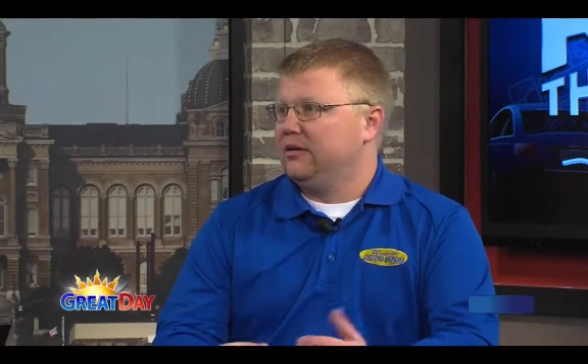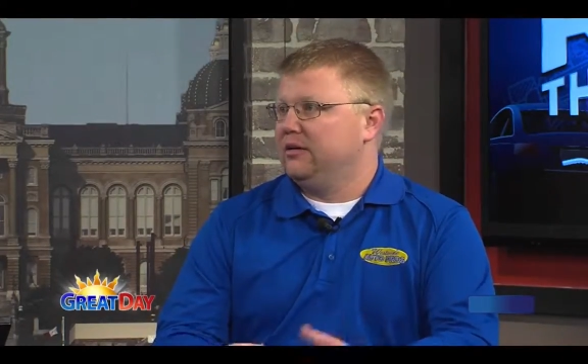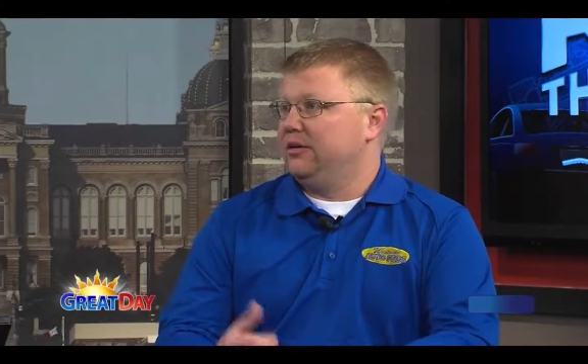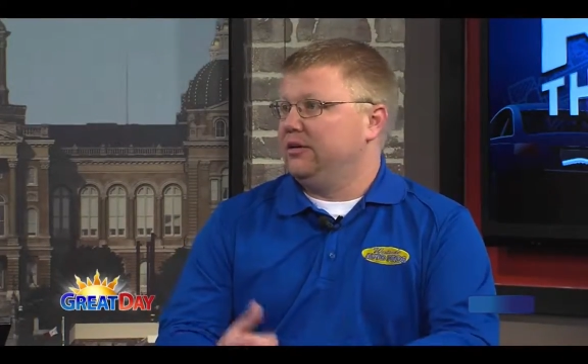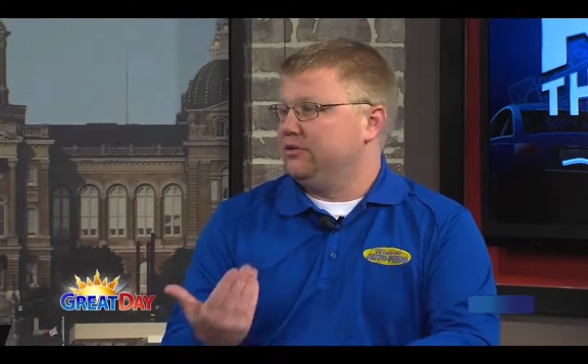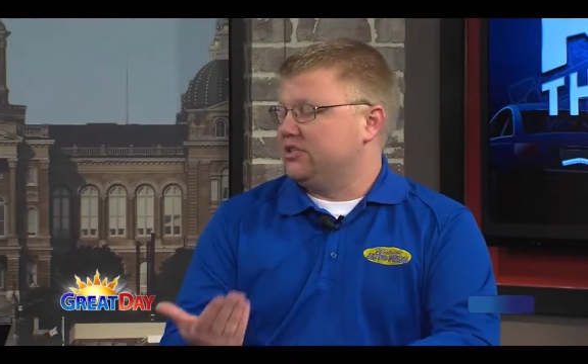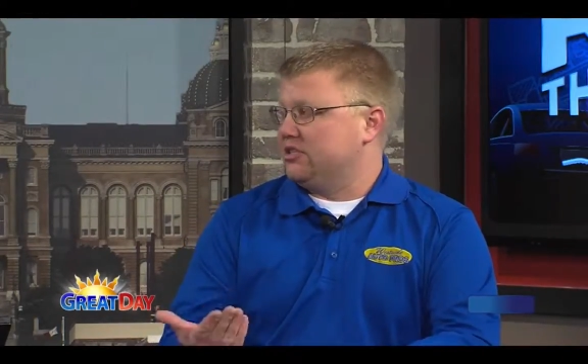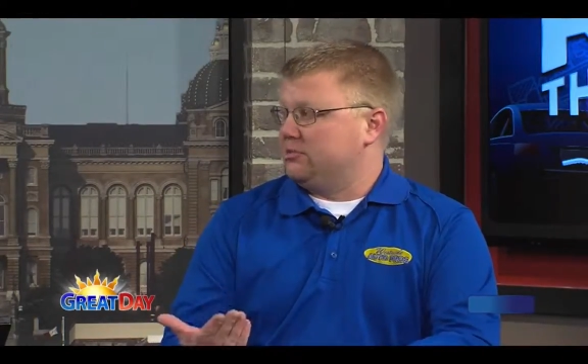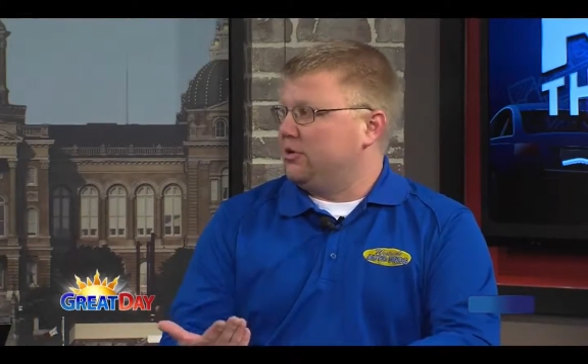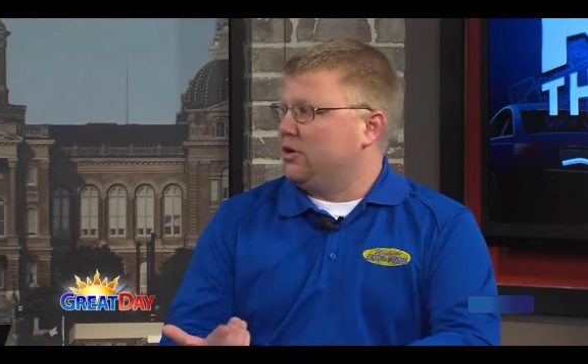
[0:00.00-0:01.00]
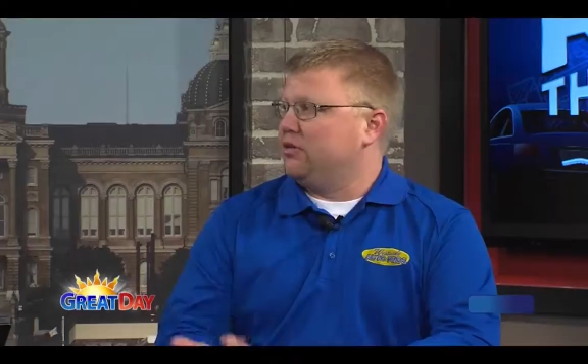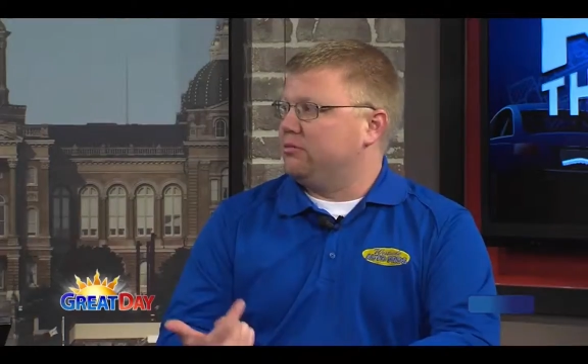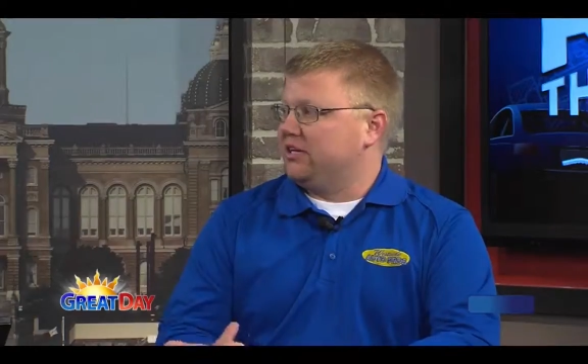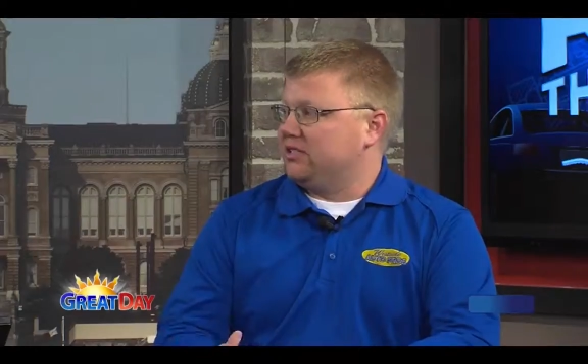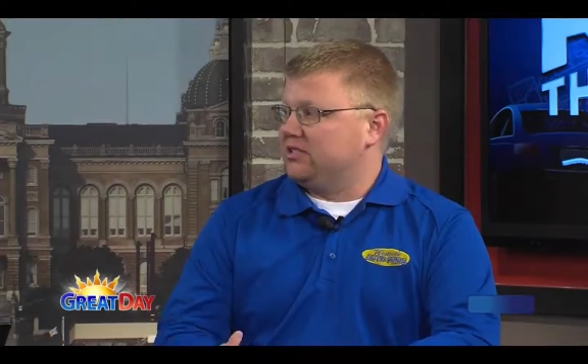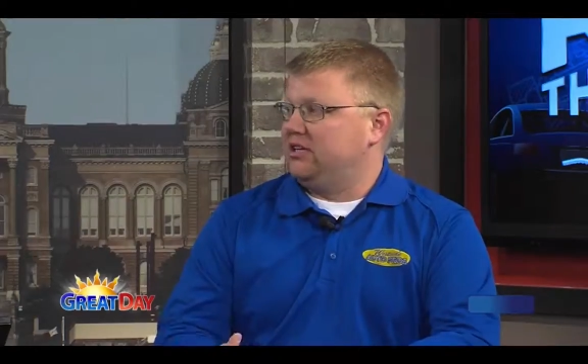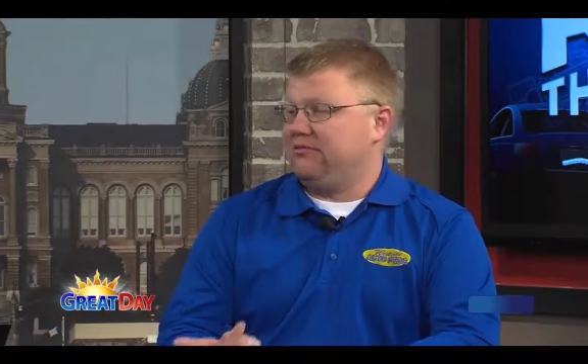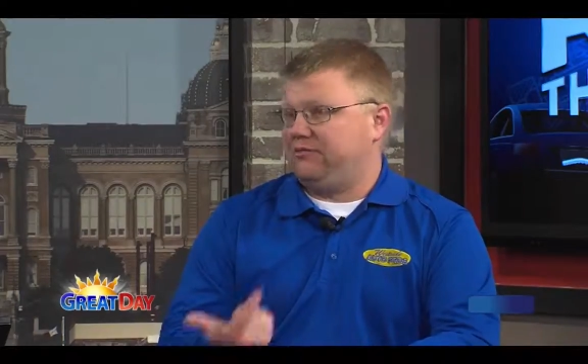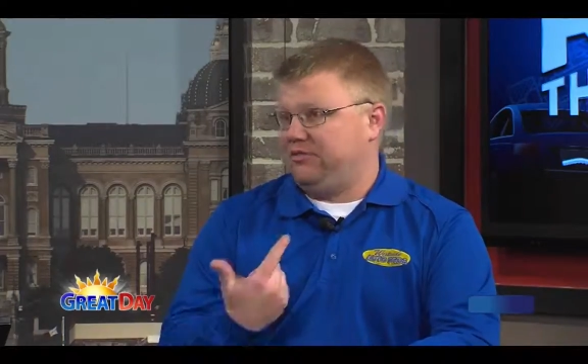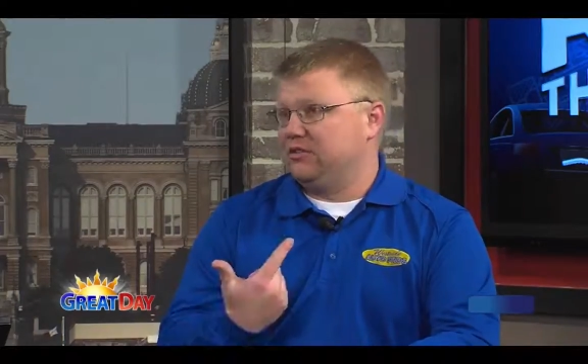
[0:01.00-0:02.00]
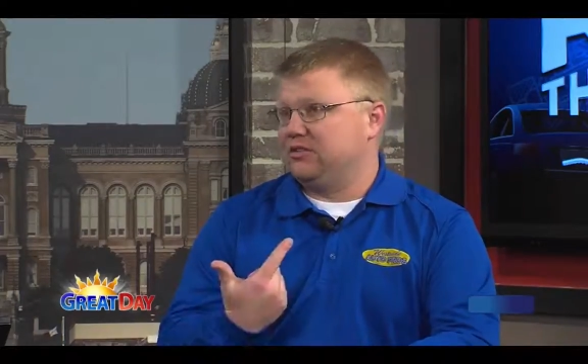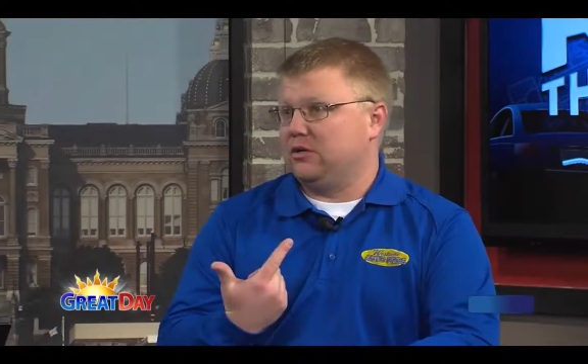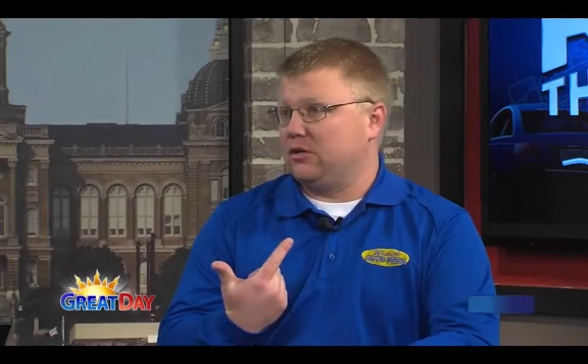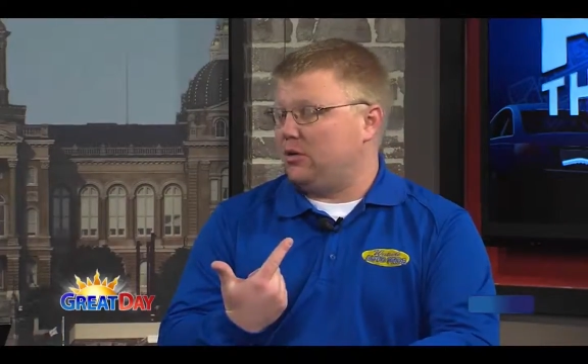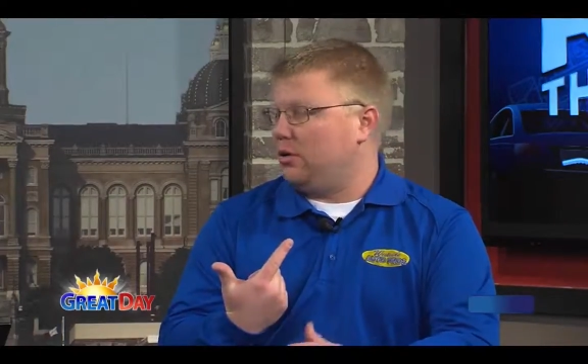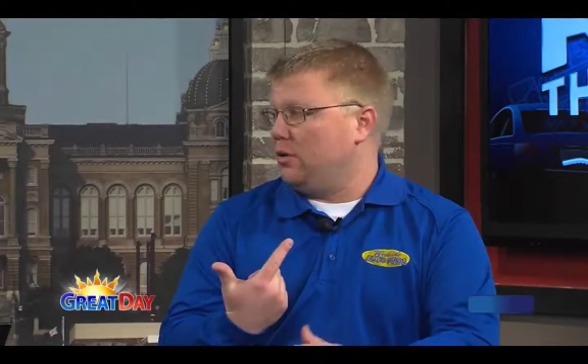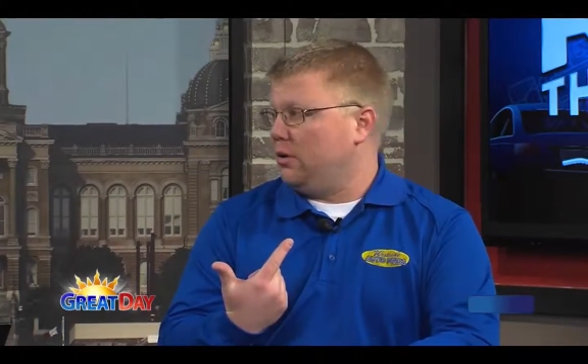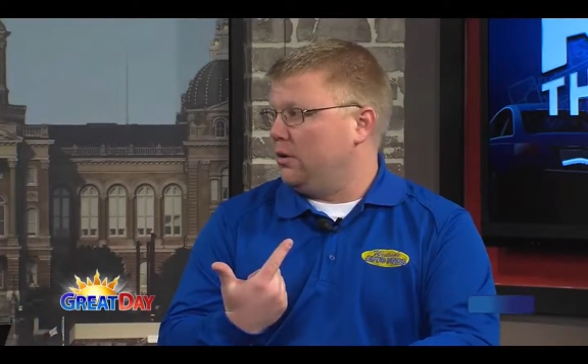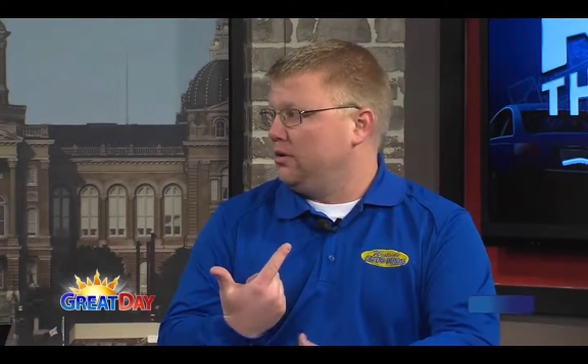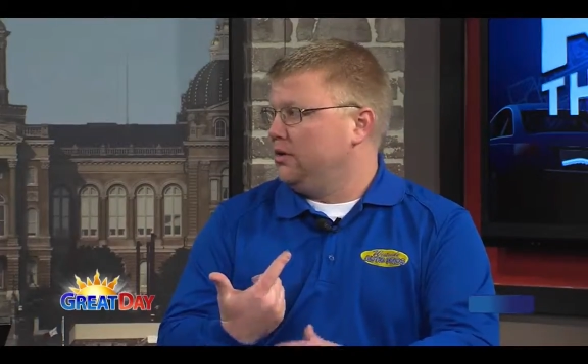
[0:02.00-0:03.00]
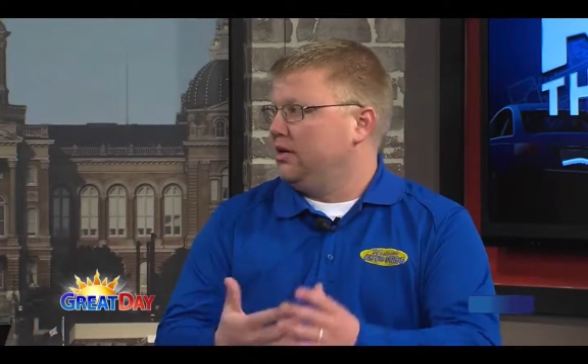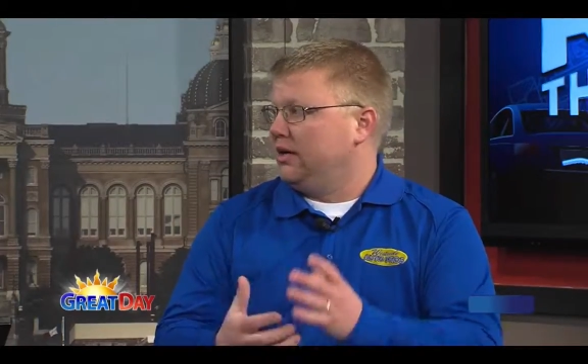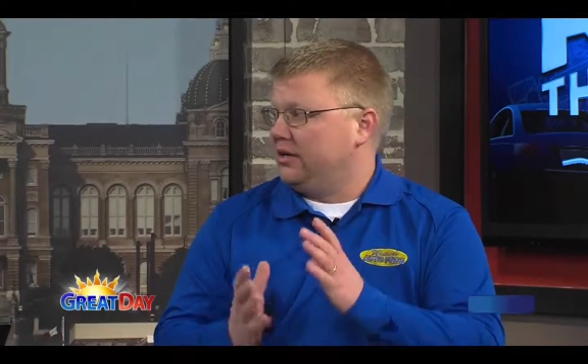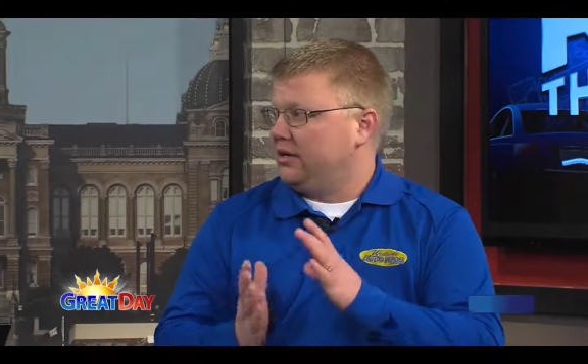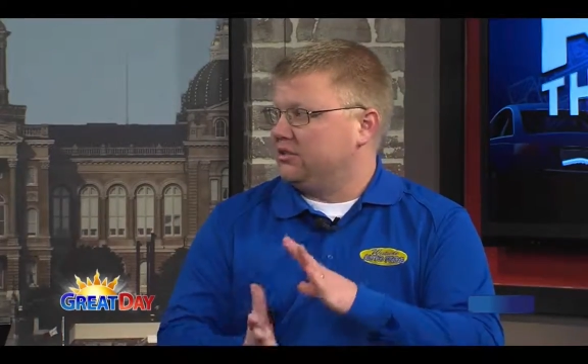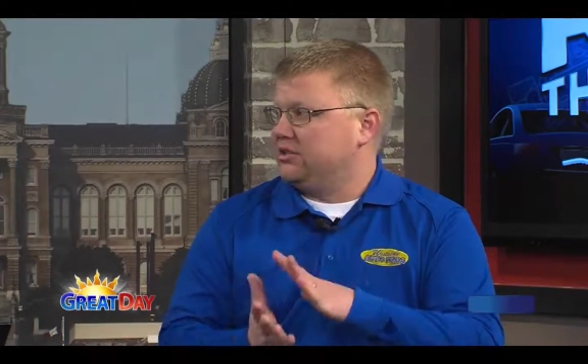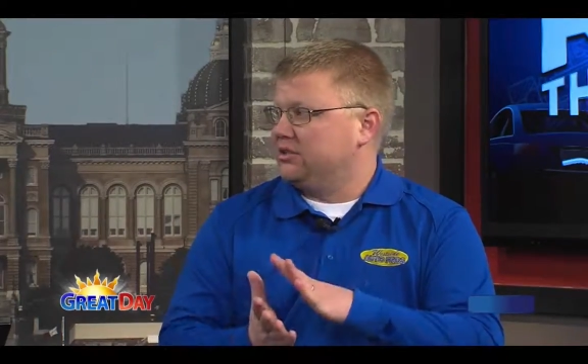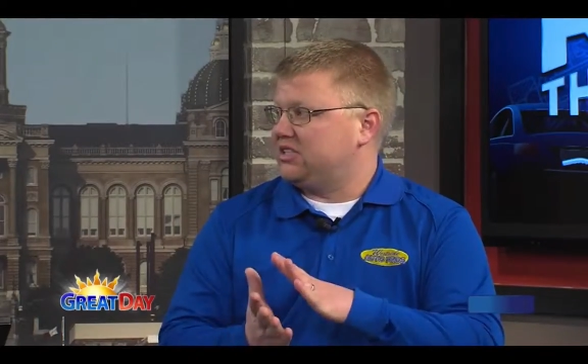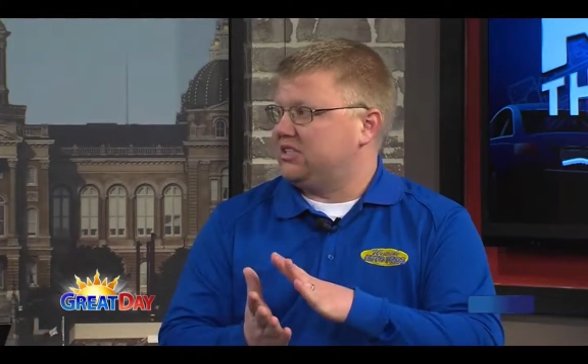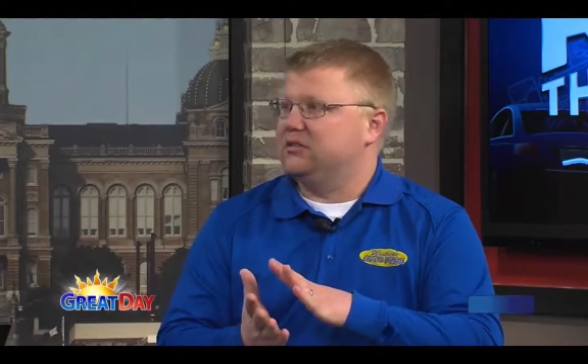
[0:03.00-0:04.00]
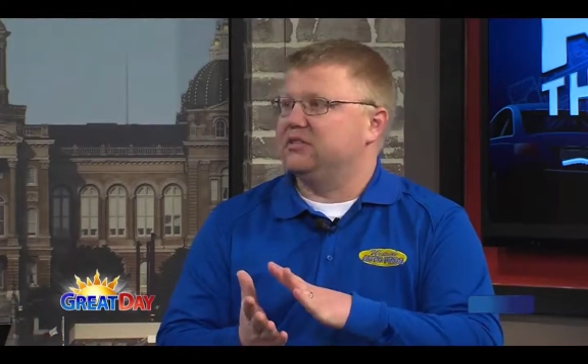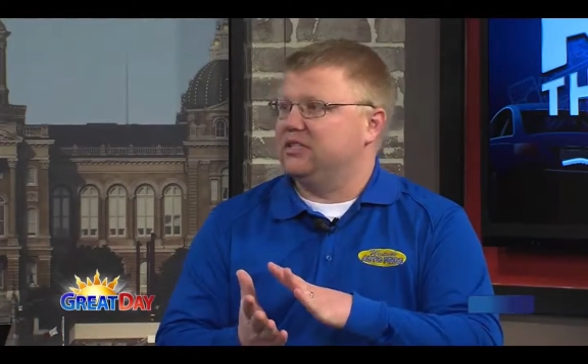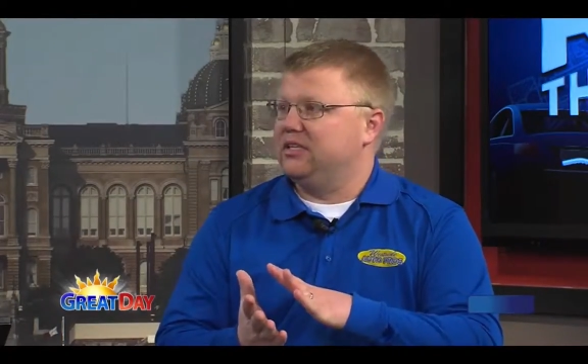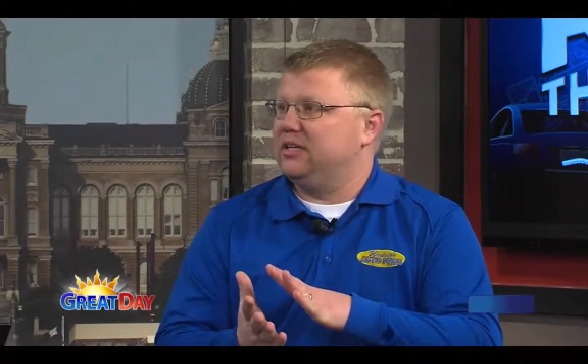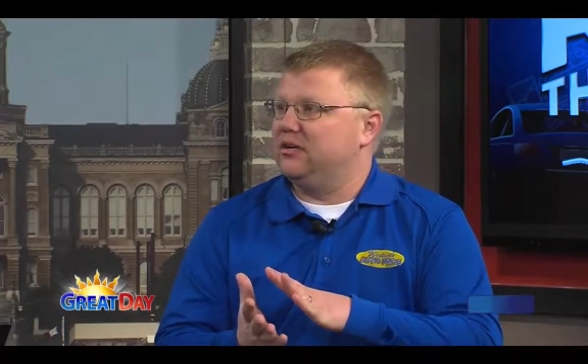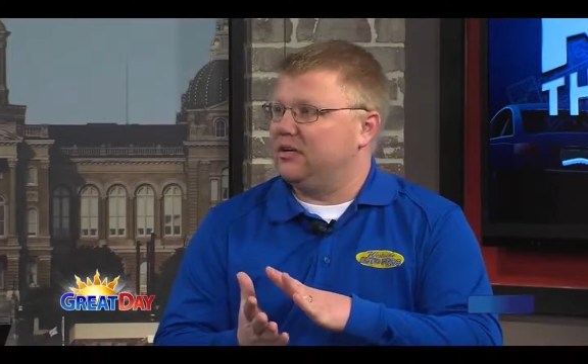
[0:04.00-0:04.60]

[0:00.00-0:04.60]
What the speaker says: it uses both, because then it fills the hole and it also seals the inner